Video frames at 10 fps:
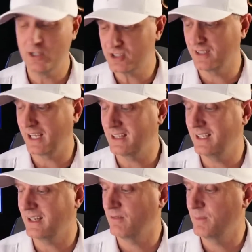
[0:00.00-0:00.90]
Personally, I
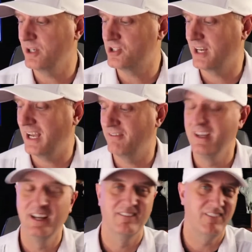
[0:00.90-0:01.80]
think everybody should have
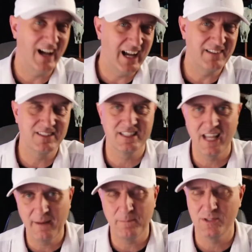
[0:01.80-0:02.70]
5 to
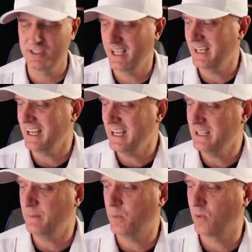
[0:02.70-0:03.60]
10%
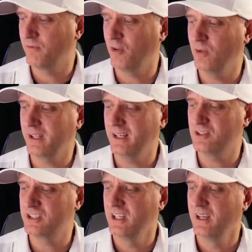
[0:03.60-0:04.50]
in the
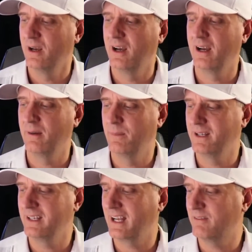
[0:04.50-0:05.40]
portfolios.
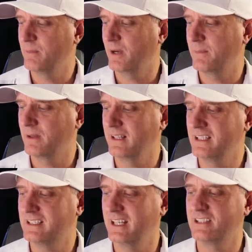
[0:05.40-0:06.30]
But not everybody
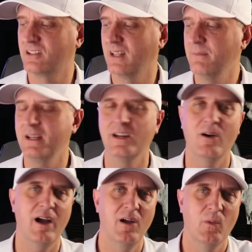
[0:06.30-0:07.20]
believes in that. So let me
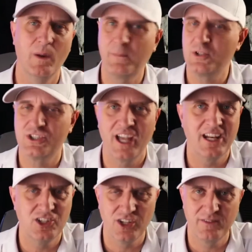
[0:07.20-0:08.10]
know what
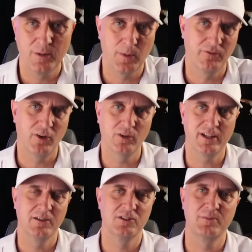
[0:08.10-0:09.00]
percentage of your
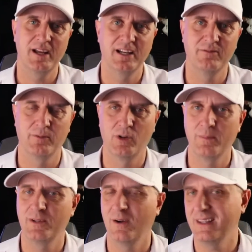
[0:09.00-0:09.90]
portfolio is made up of
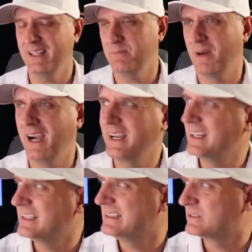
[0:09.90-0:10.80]
crypto. I think mine
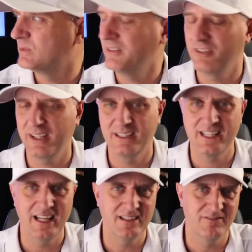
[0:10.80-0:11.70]
is roughly
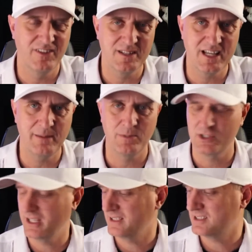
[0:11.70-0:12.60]
10 to 15%
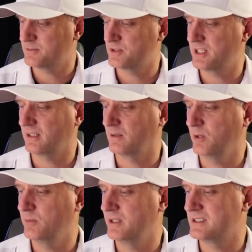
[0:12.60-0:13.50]
at this particular
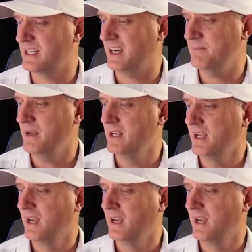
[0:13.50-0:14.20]
moment in time.